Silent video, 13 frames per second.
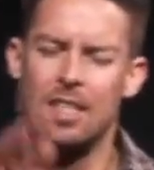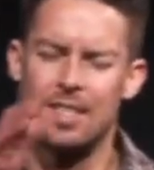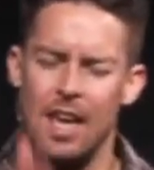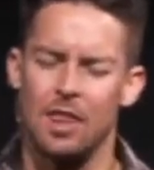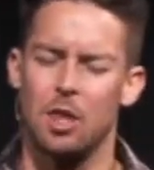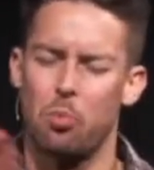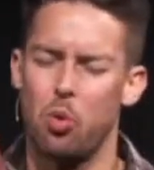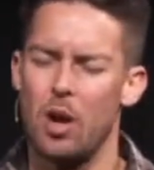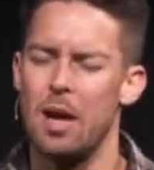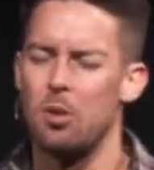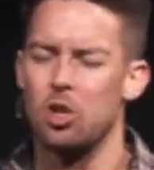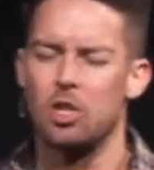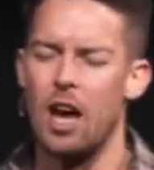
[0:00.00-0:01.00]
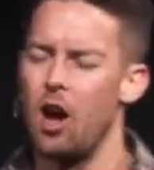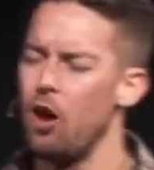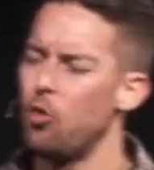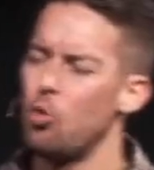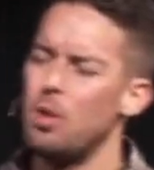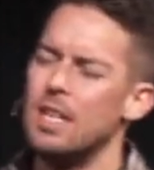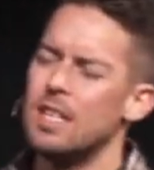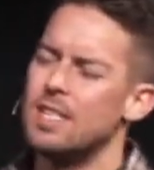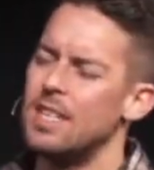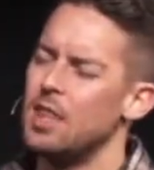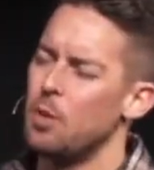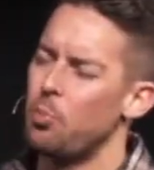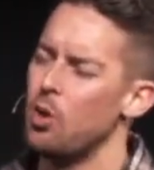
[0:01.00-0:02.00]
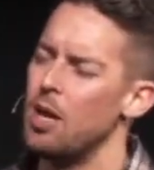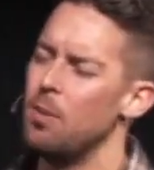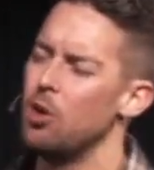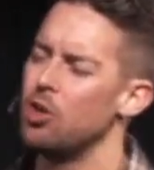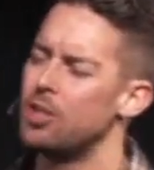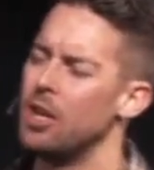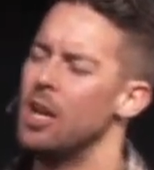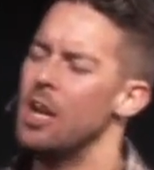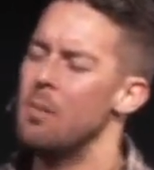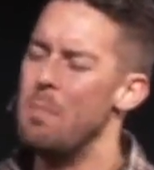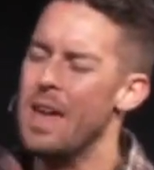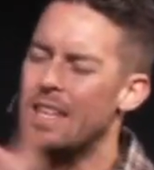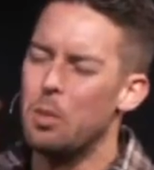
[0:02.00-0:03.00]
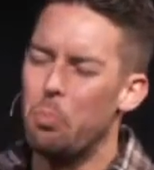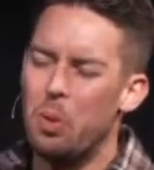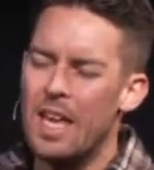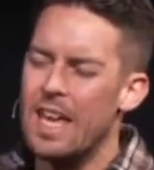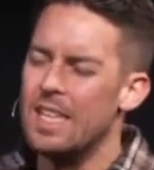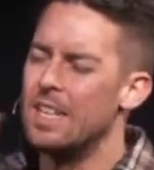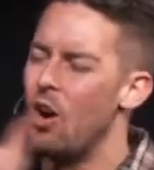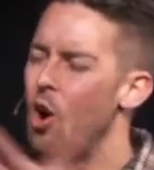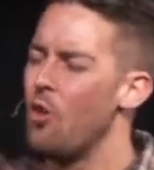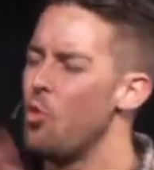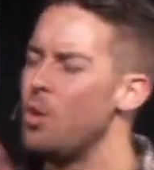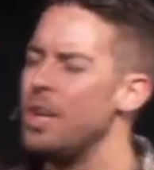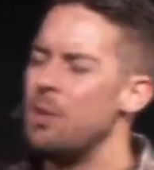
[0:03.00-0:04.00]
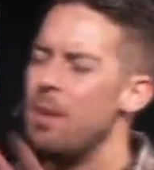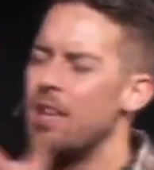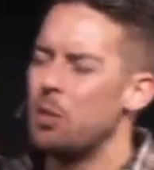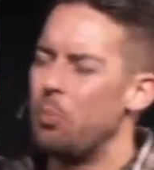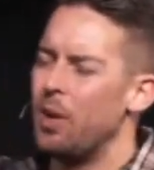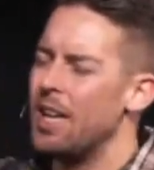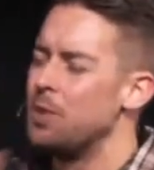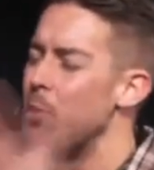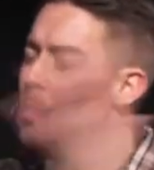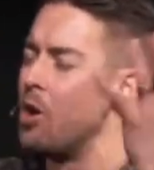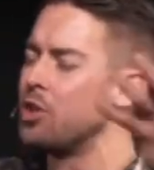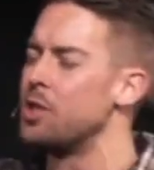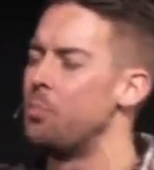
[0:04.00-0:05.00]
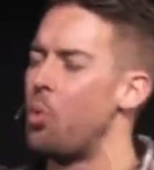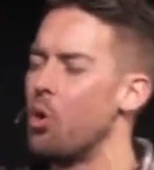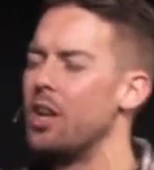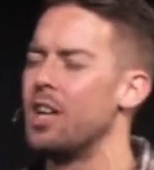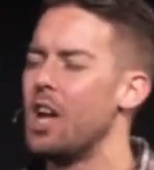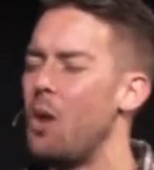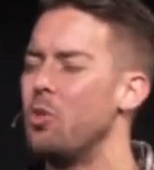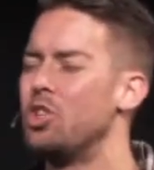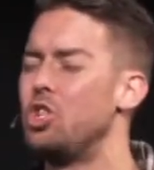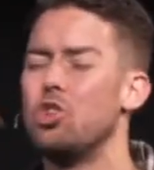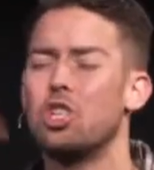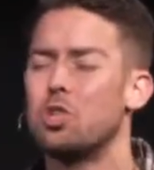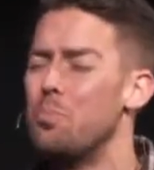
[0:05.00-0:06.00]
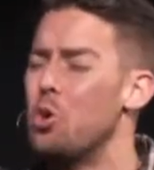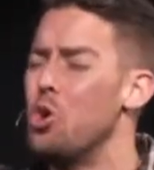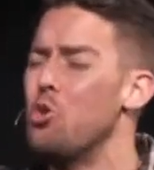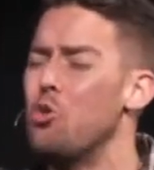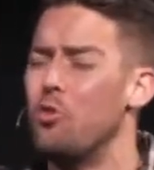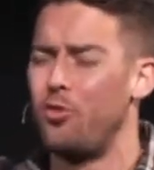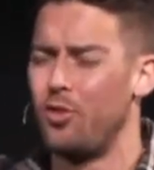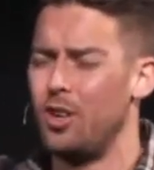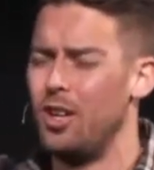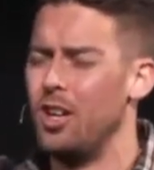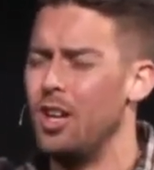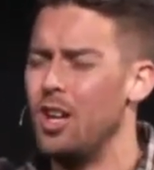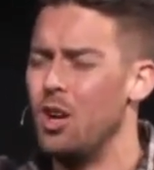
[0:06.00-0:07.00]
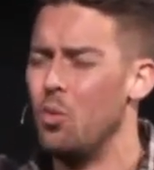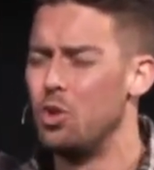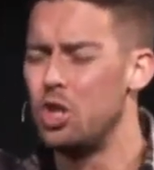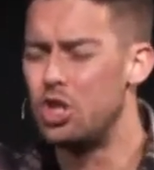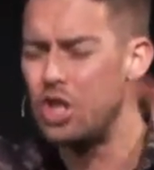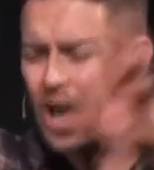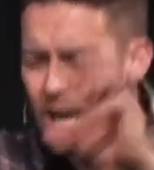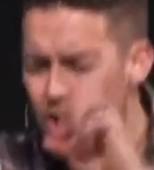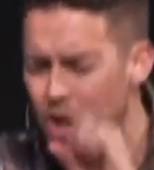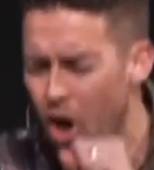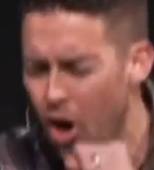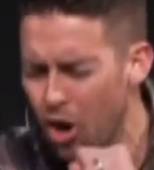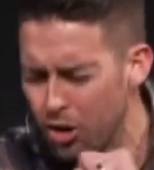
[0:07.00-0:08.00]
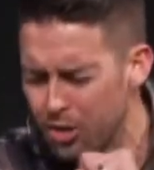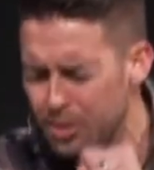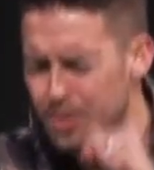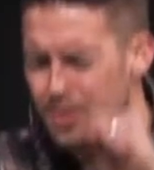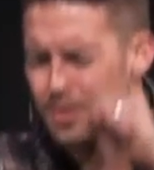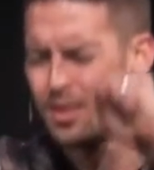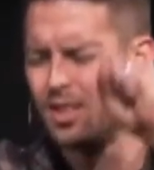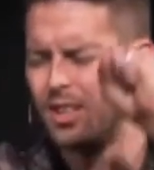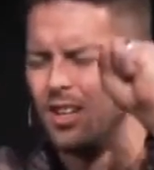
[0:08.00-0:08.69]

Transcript: set the parameters however we need to set the parameters, to make the plans however we need to make the plans. But most importantly, God, would you just move? Would you change hearts?